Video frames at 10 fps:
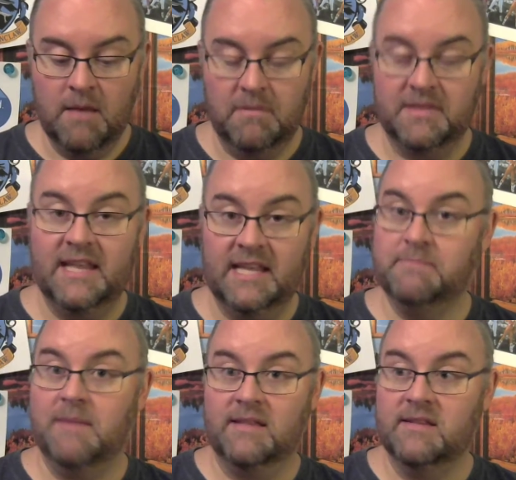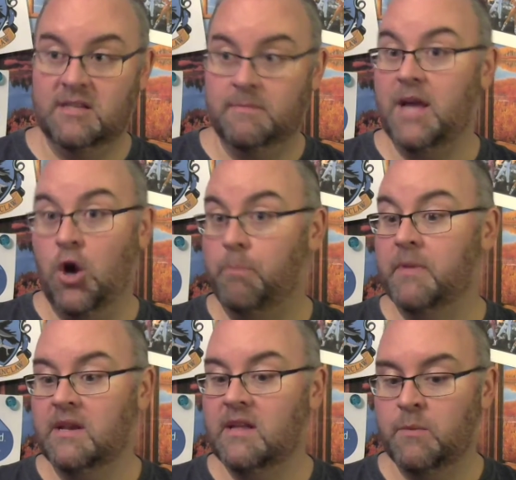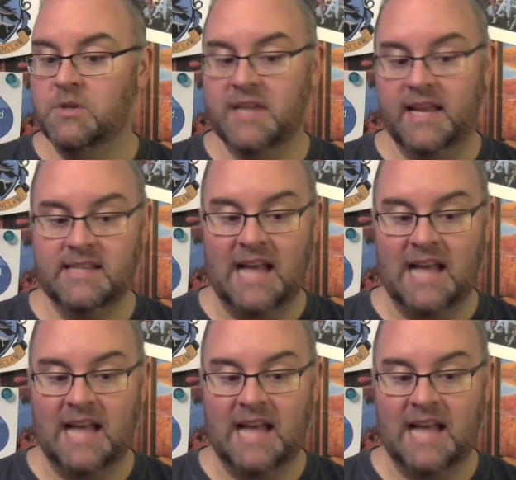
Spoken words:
but that he expected it to be open, in which case